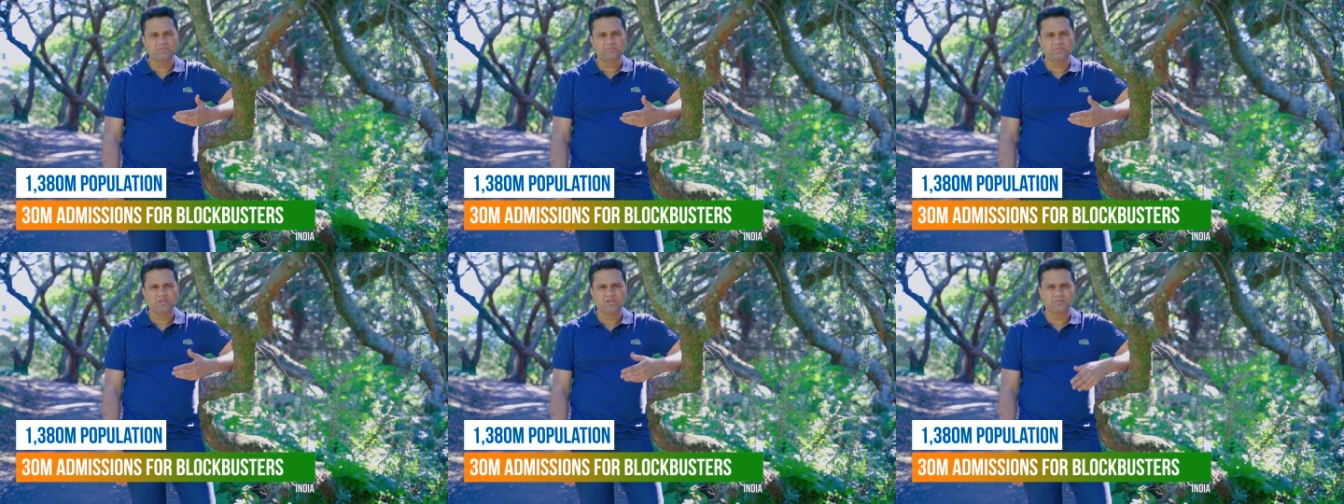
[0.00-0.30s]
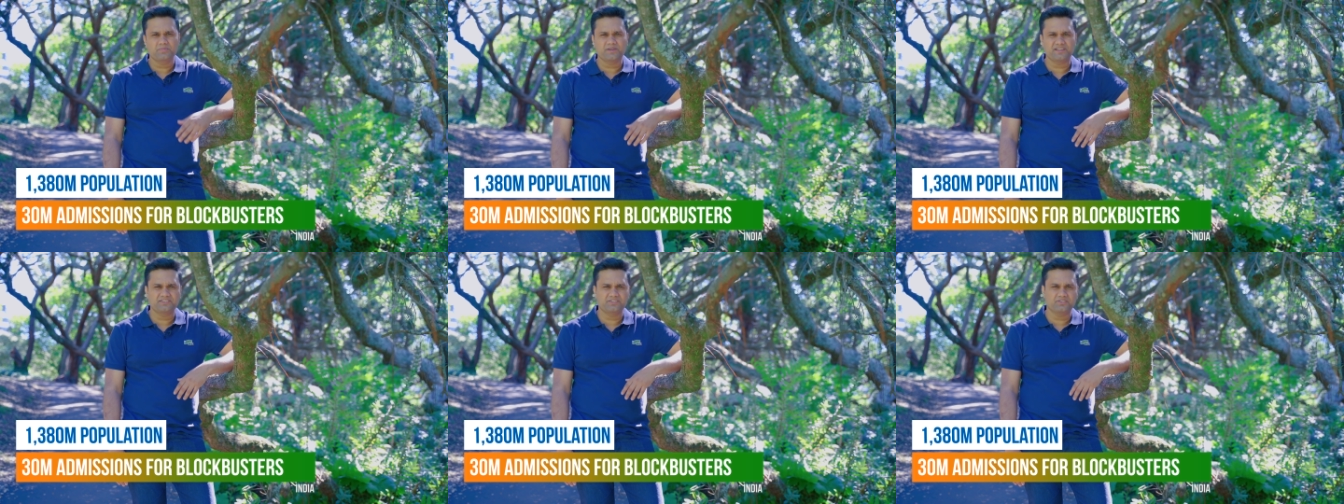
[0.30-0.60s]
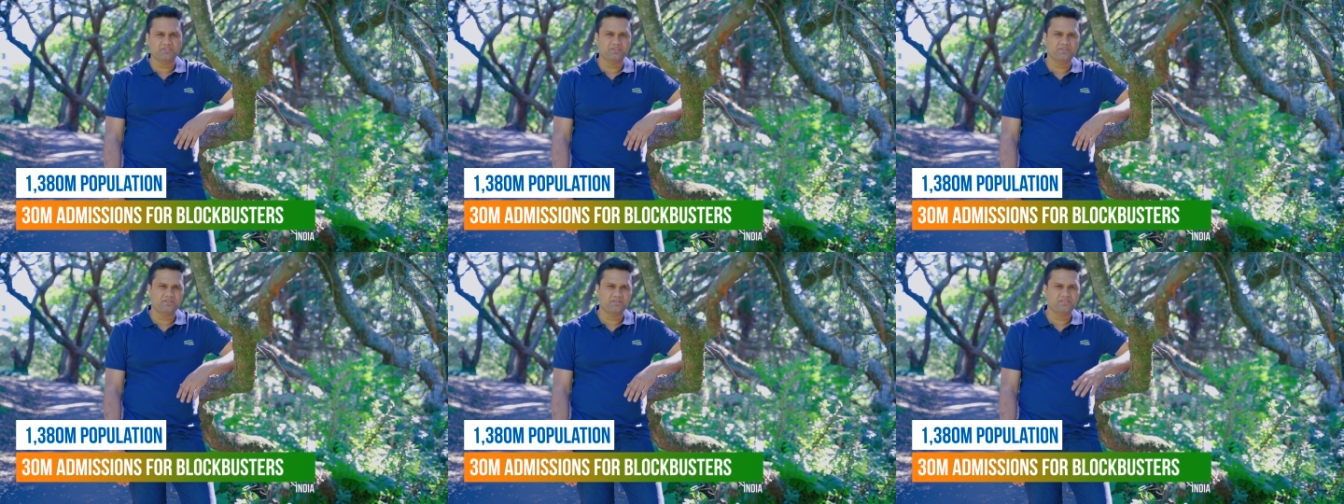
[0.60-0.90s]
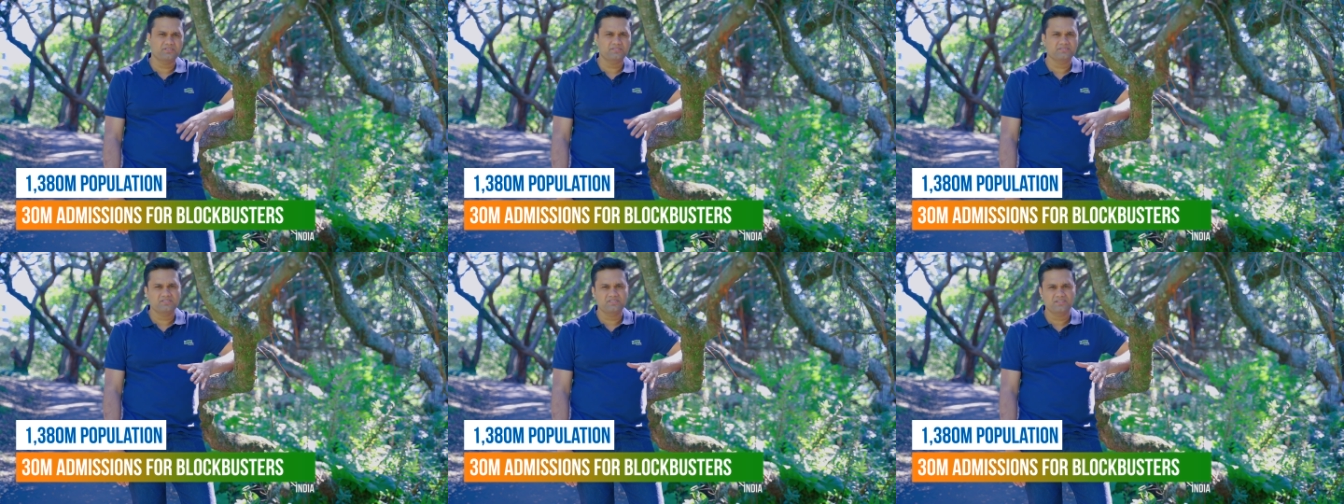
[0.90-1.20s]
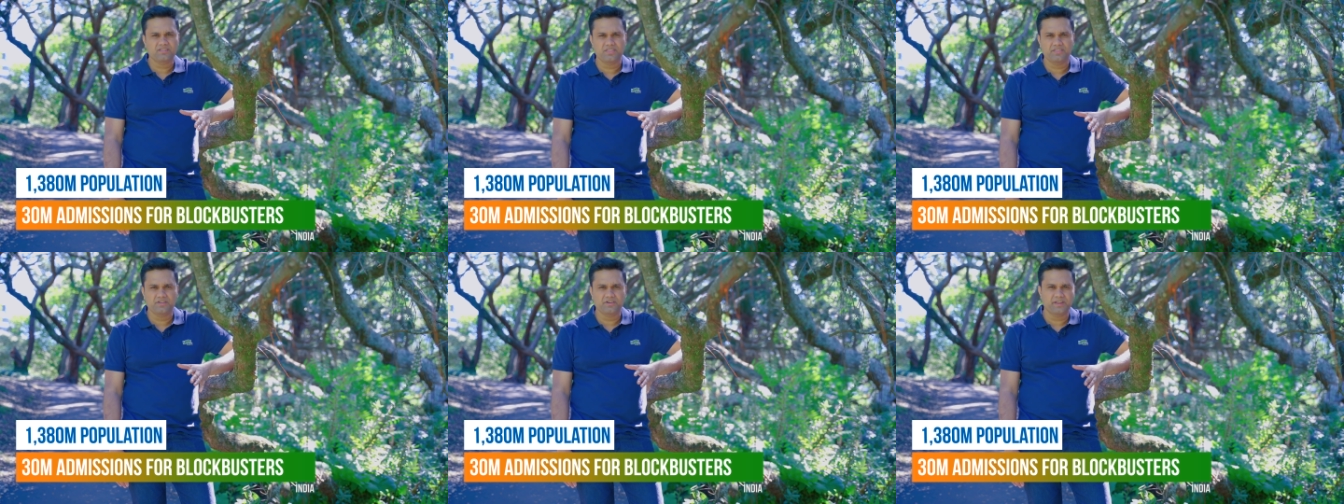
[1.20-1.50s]
blockbuster,
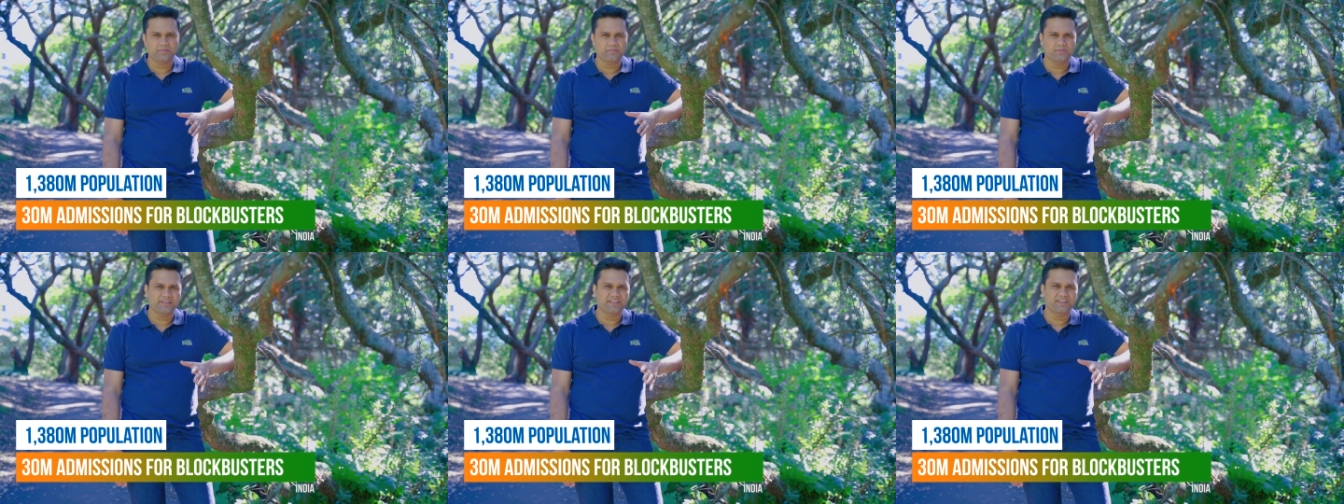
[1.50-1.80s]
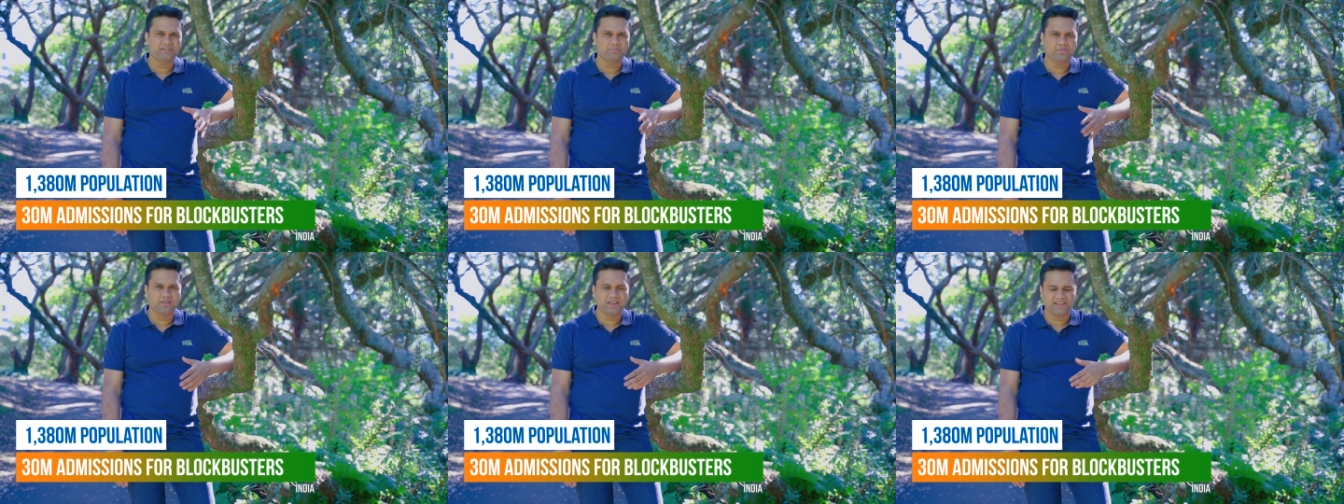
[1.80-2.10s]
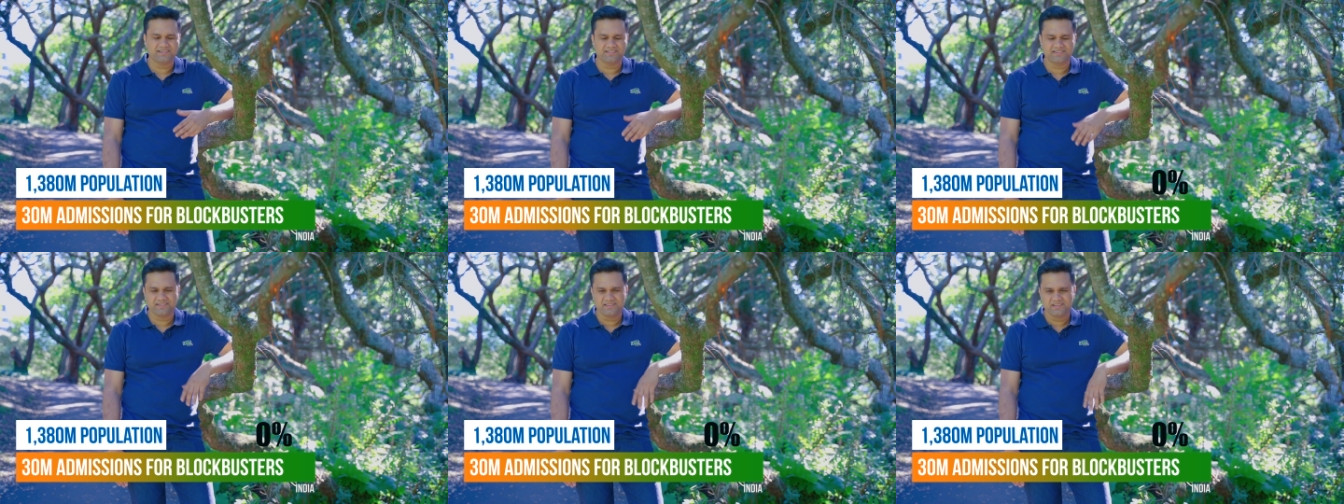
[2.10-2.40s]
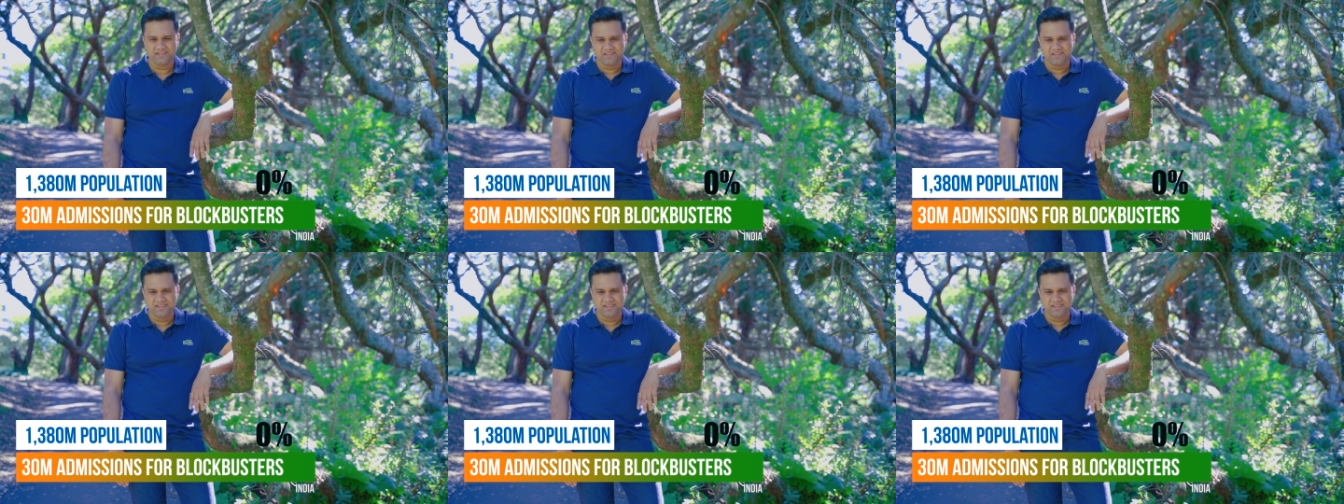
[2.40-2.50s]
30 million plus